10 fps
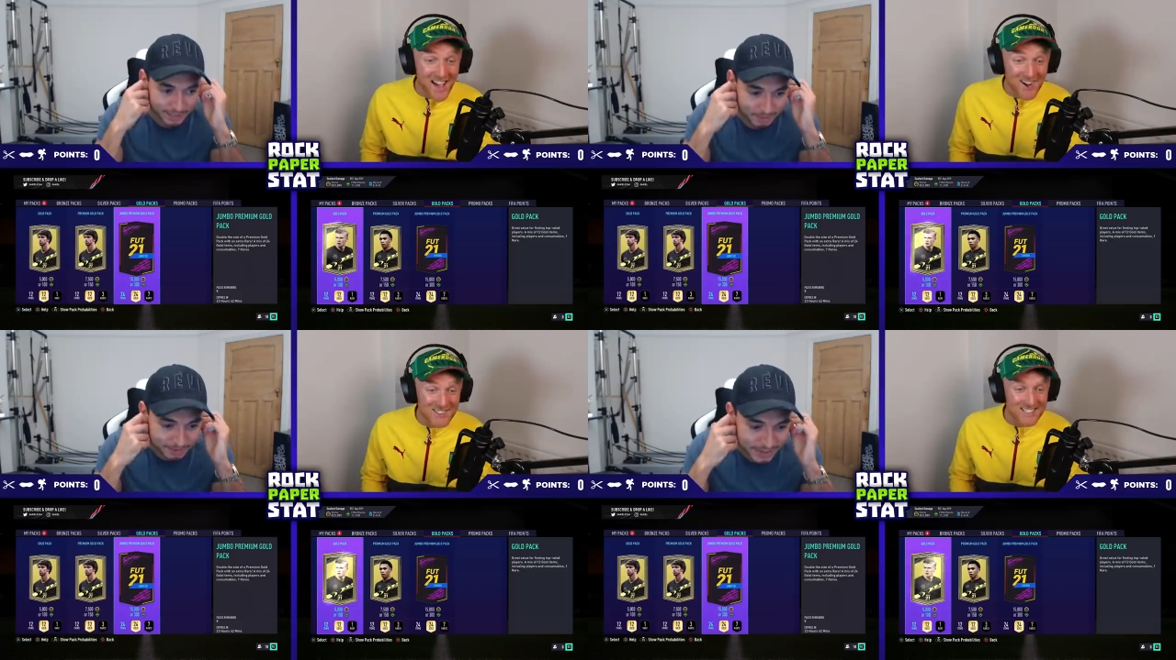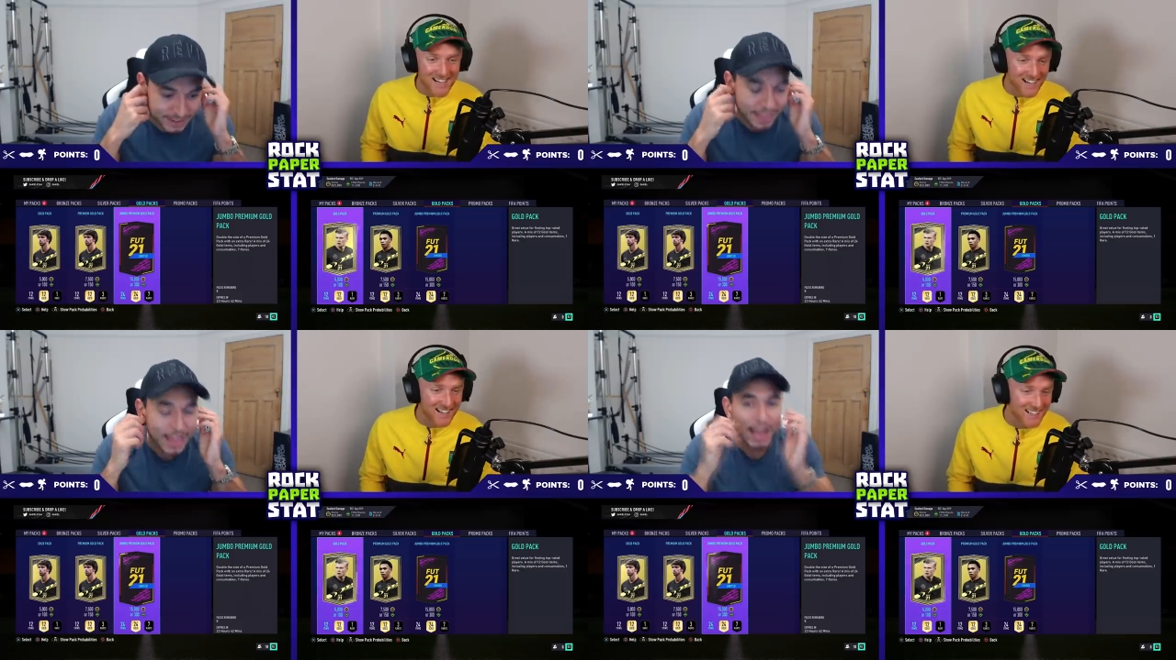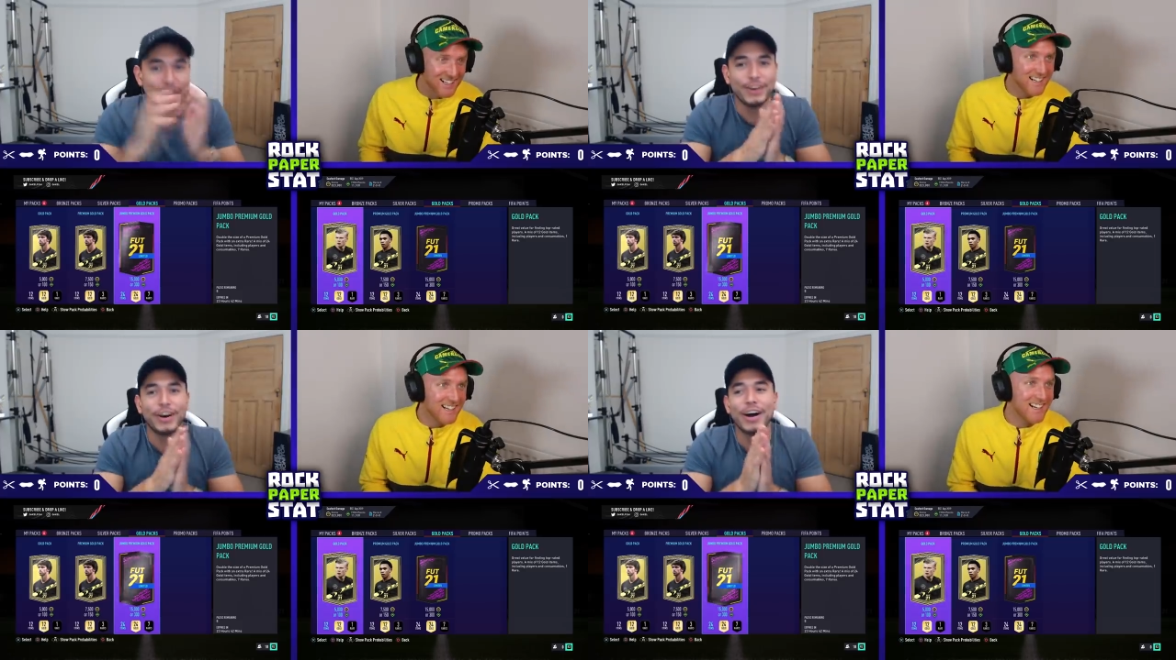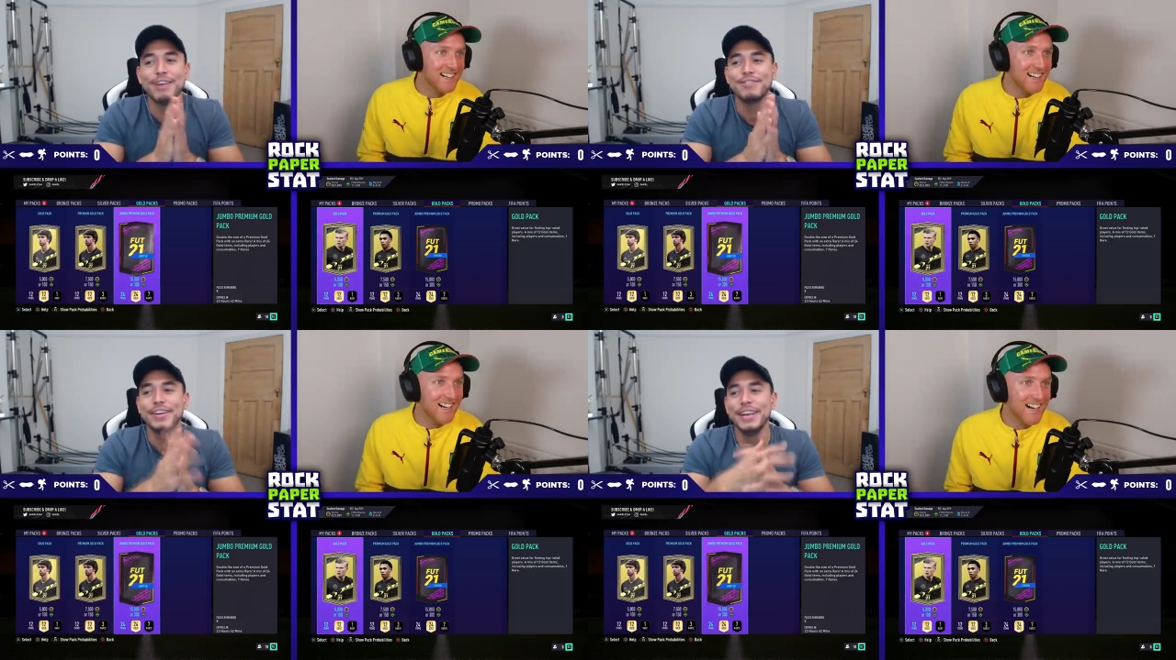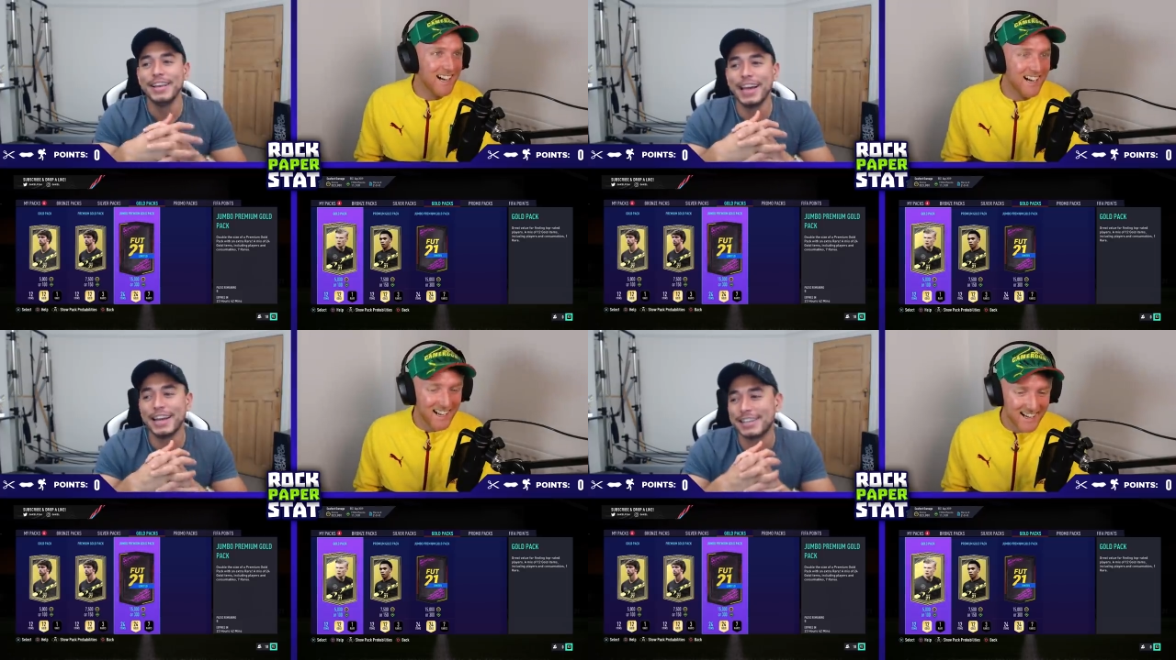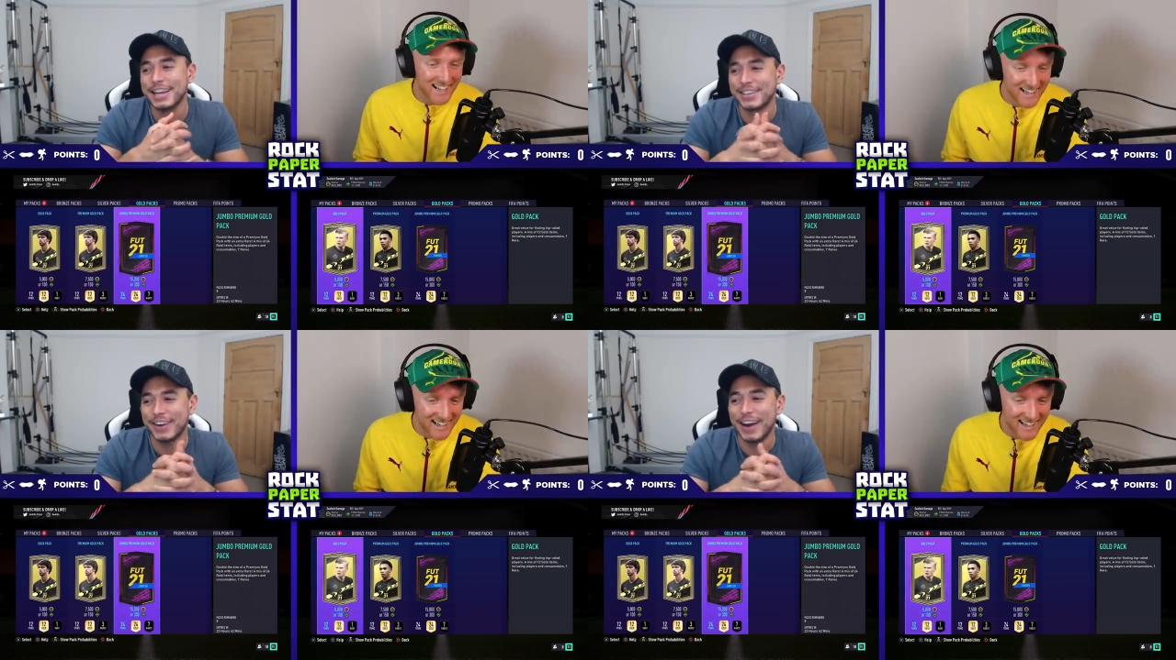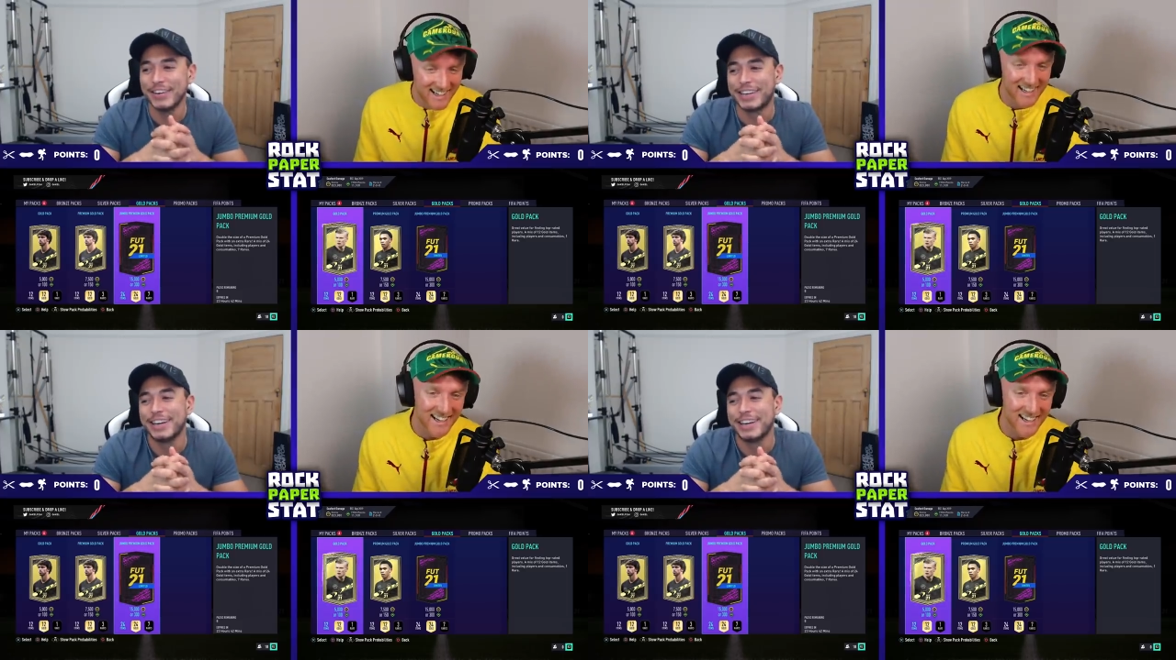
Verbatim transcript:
Speaker 1: elder! My and your hype... Yes, as your elder,